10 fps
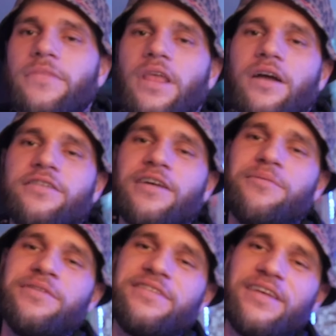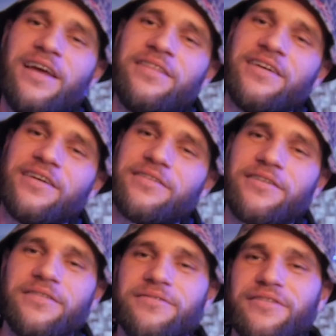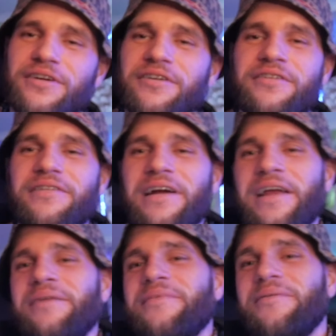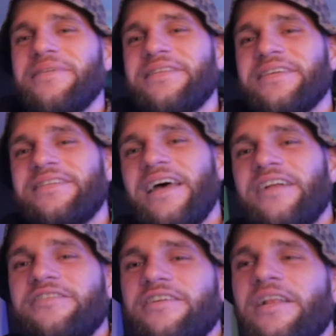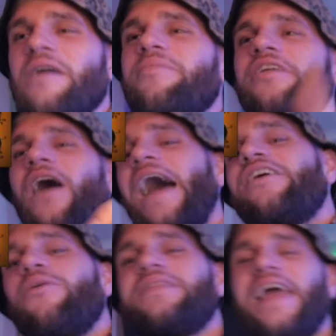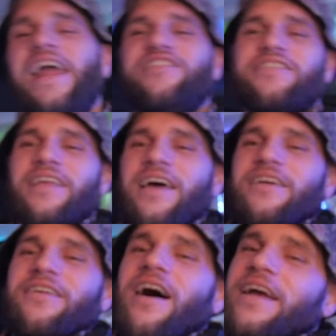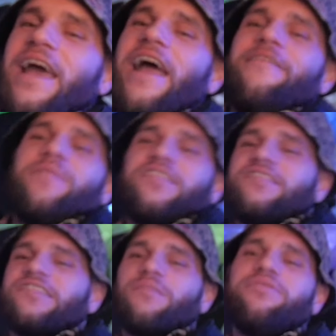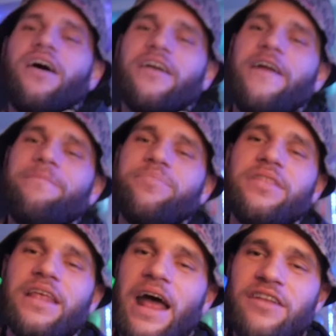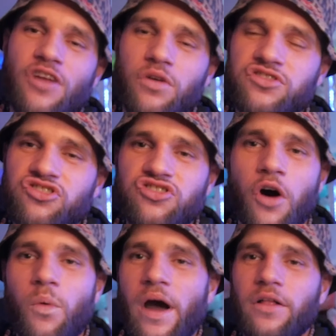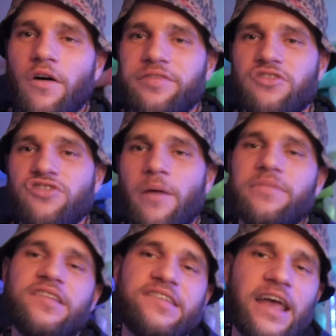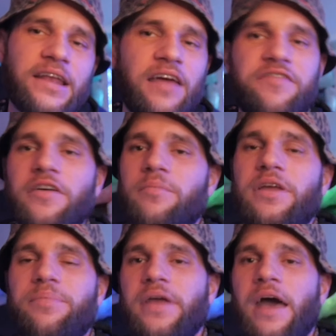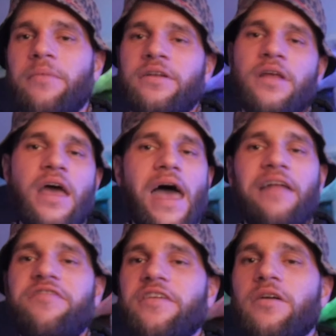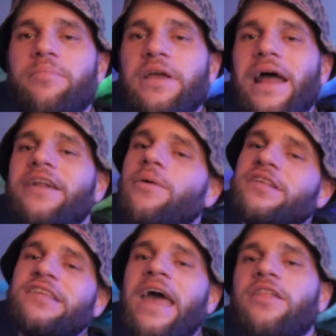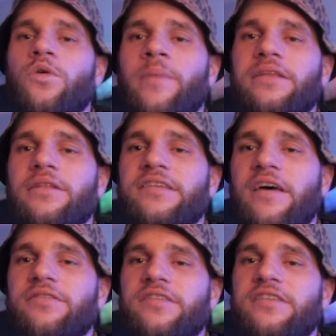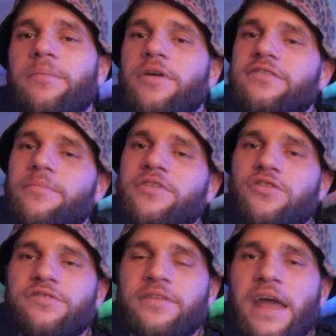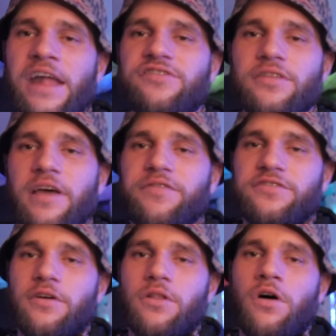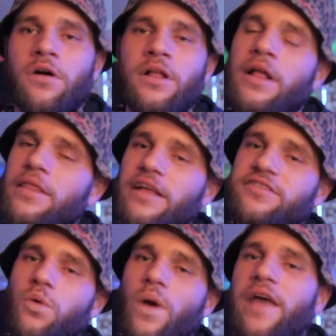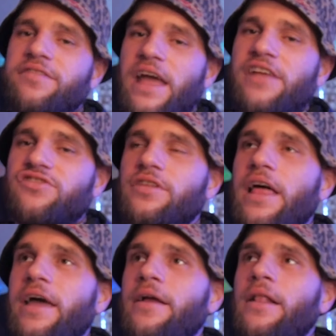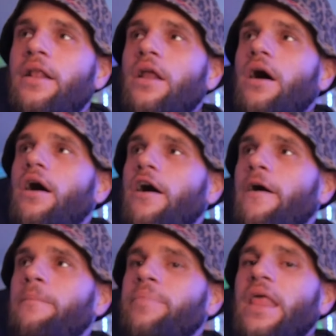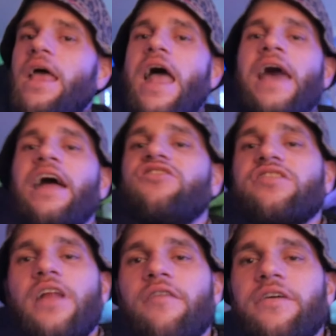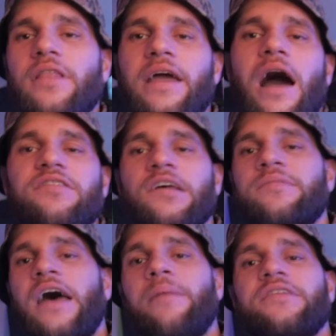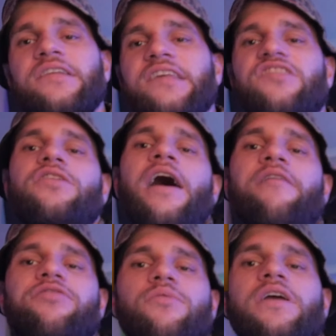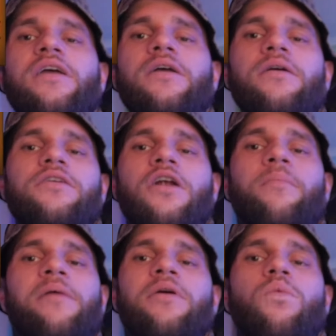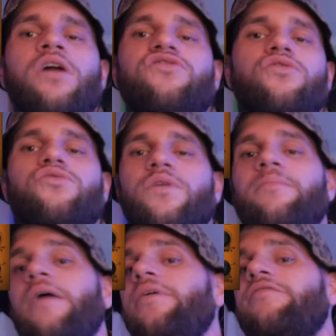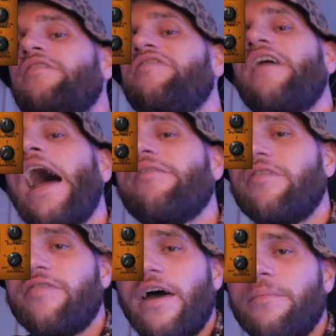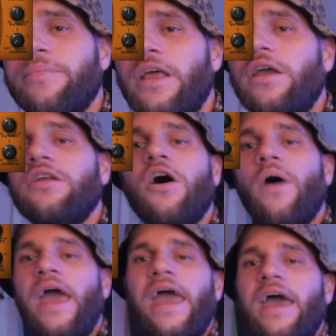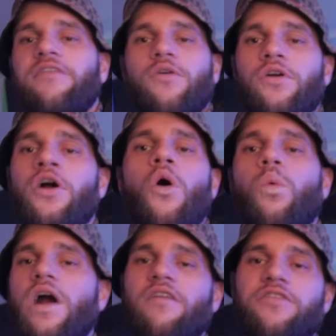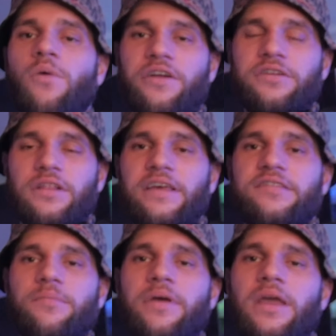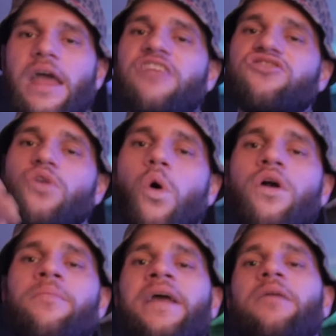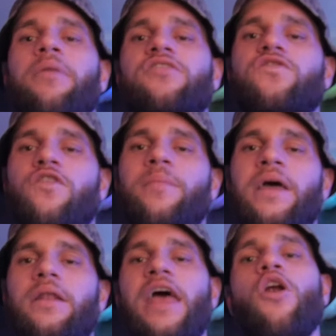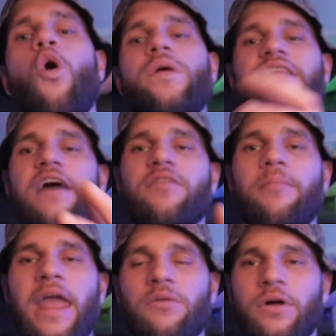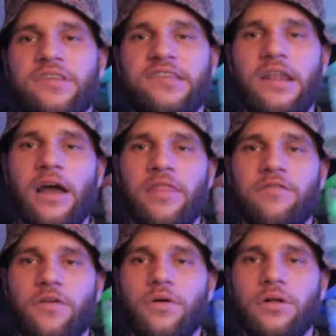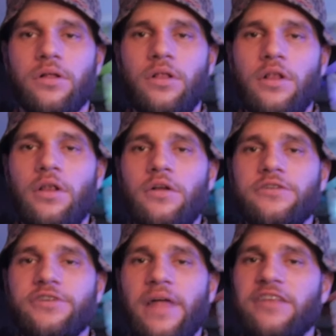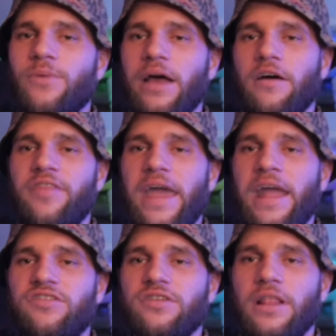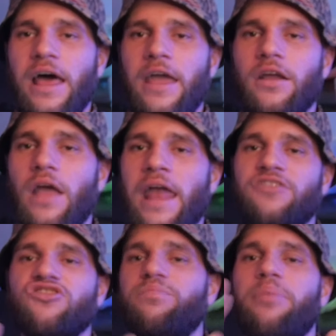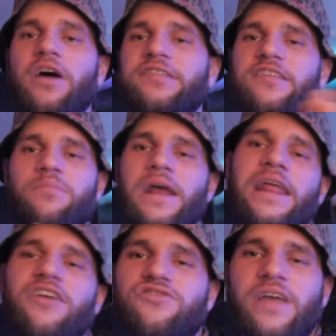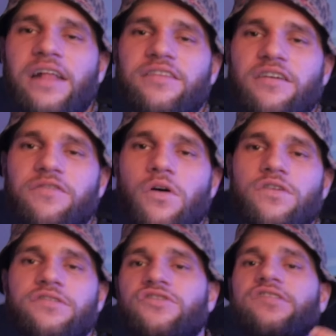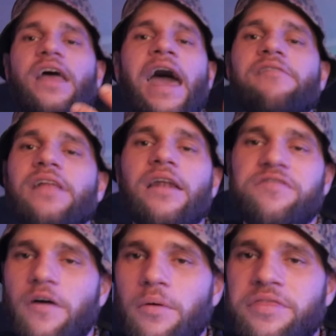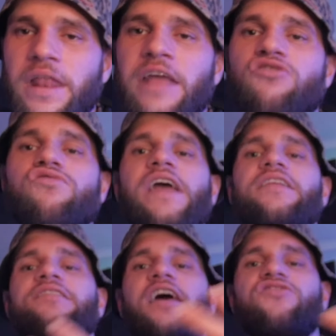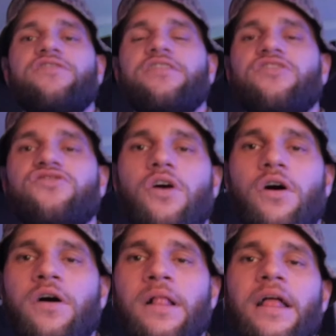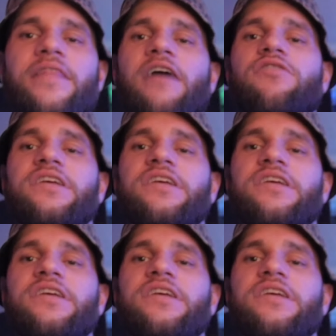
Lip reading: because I would say the Kramer with the saturate, but no, I'd go with the H delay. Again, this is just a plugin that I know so well off the jump. The second I feel a BPM and feel a beat, I know exactly where my delays have to sit because I've been using the H delay for so long. That's the Waves H delay. And I just love it. Like sometimes in a session I'll have 3, maybe 1, 2, 3, maybe even 5 of them, half, quarter, wherever you want your delays to be, and just automate a bunch of them in and always have a main one sitting on the vocal. So that's why I love the H delay, and just bust as many as you can to your vocals and just have a lot of fun with it and create sections in a song that really